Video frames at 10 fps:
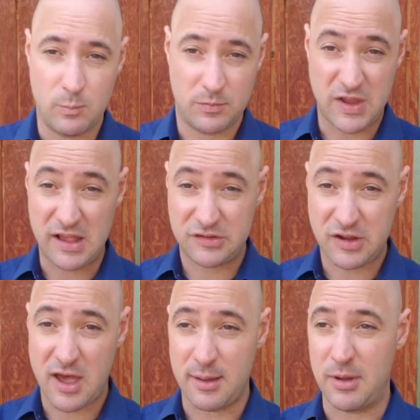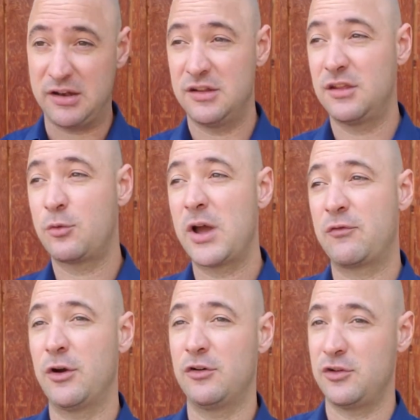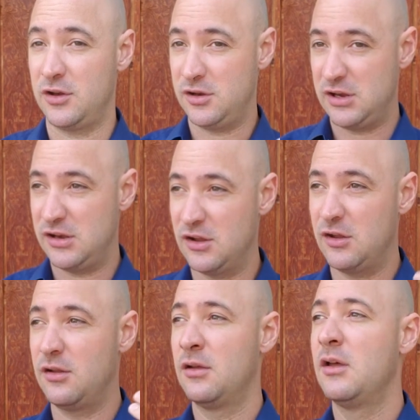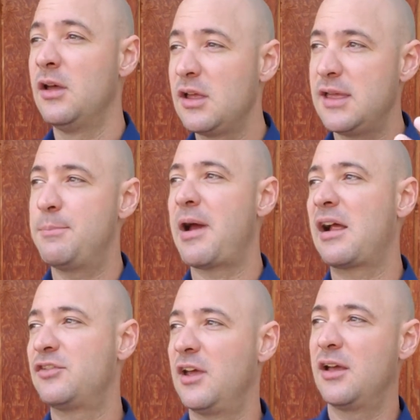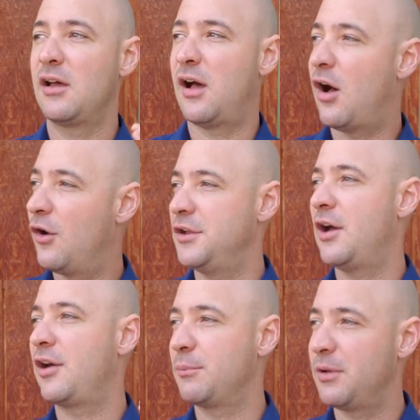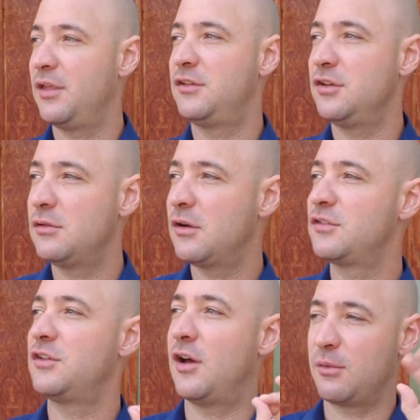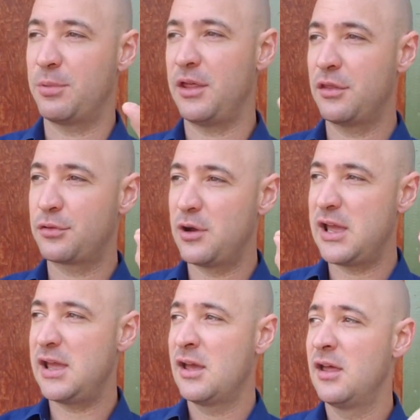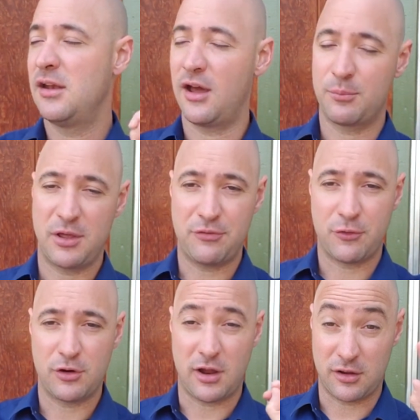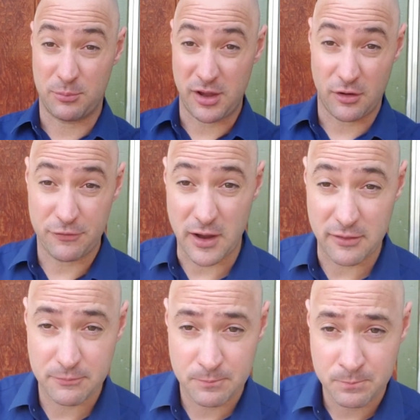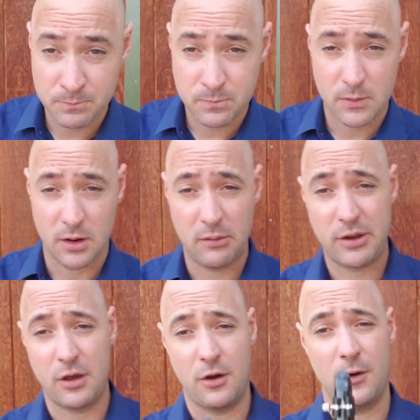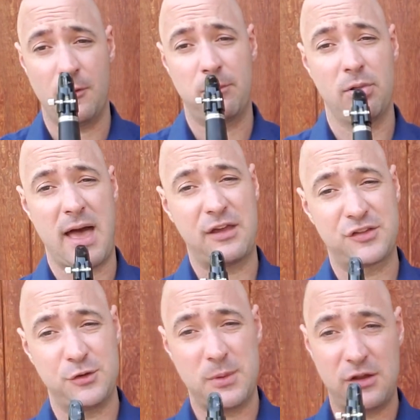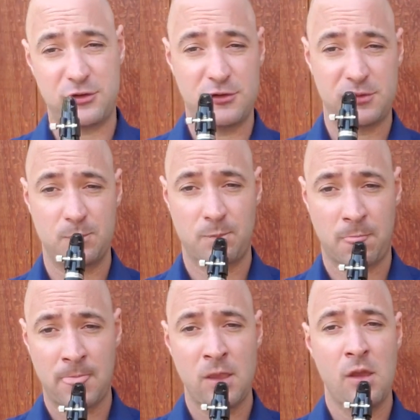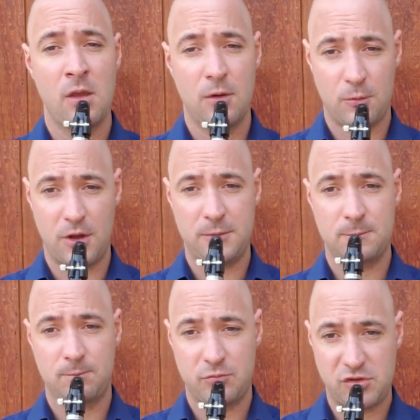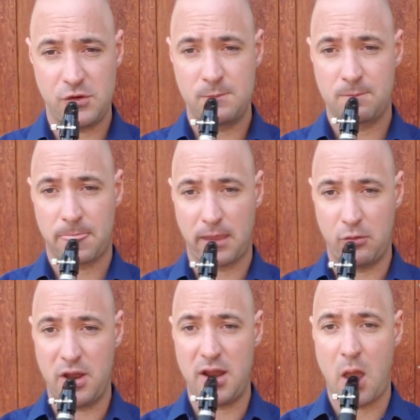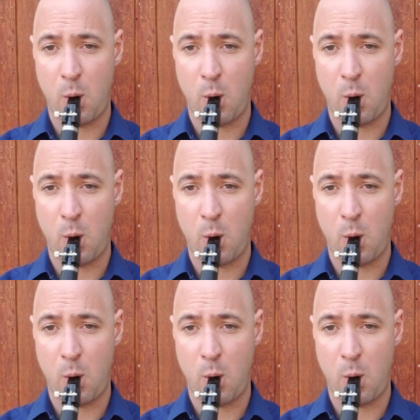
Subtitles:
Takes time. I did the quick version. You need to keep practicing. Oh, now I can play the 2 notes. Now I can play the 3. Now I can play the 4. Now I can play all 5. Here we go. Last 2 measures. 1, 2, ready.